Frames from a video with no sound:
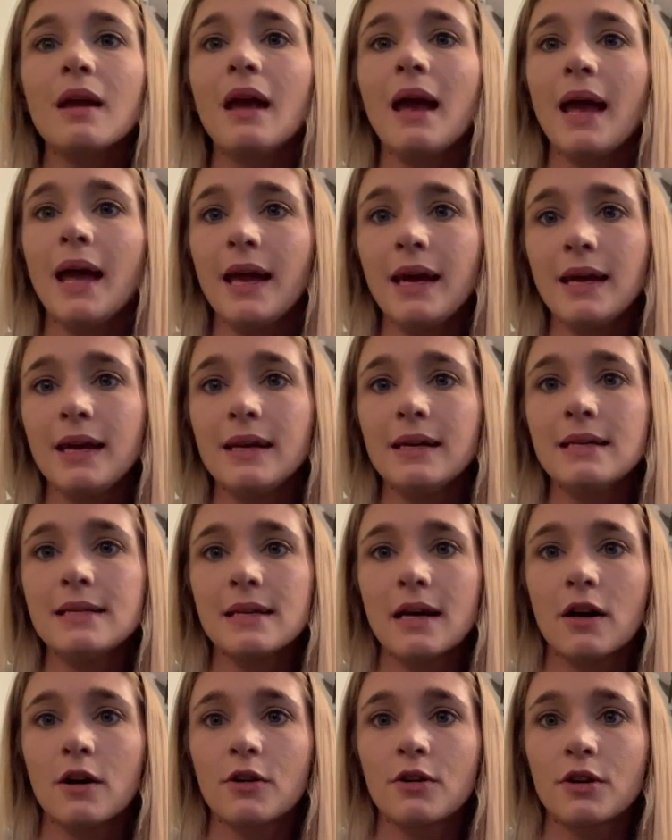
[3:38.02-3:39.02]
and
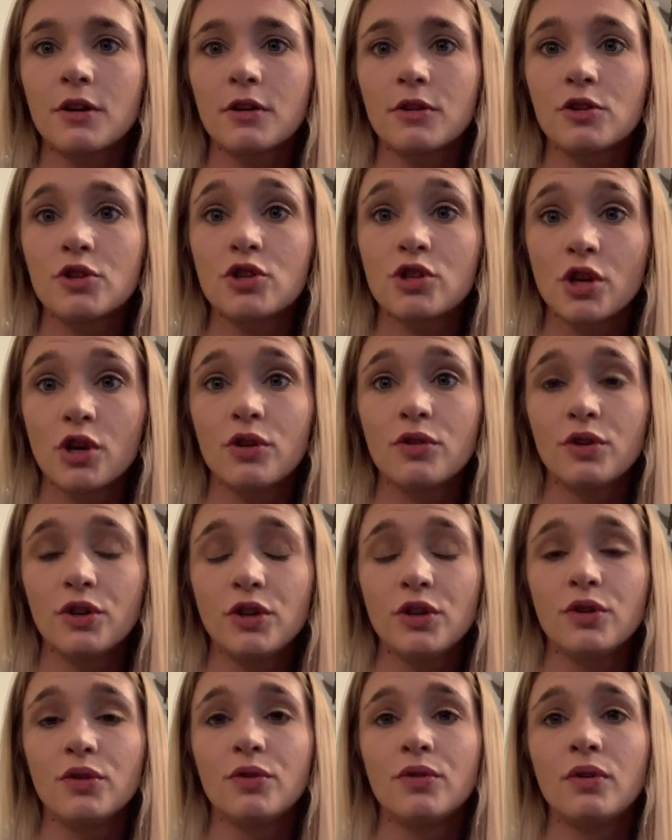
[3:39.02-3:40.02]
I'll show
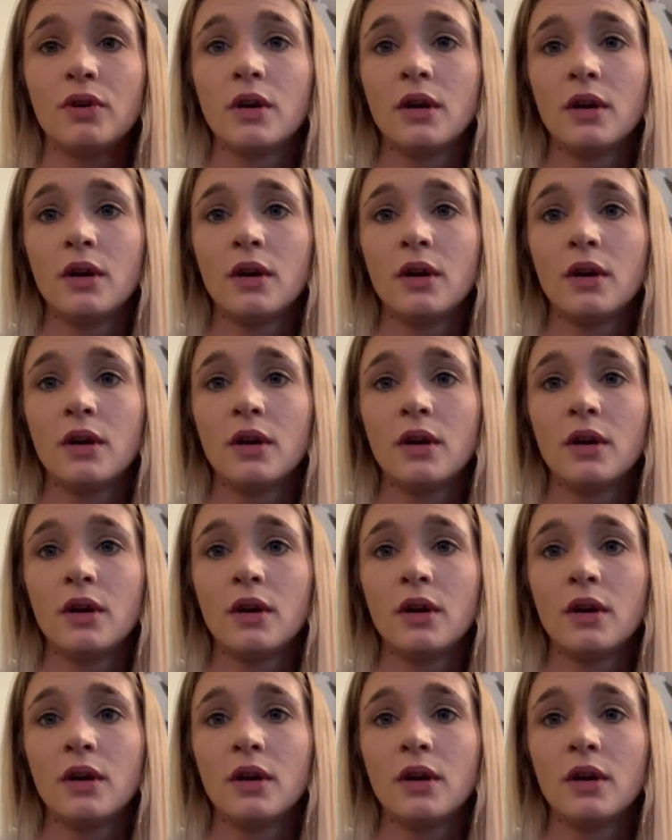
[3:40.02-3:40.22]
you,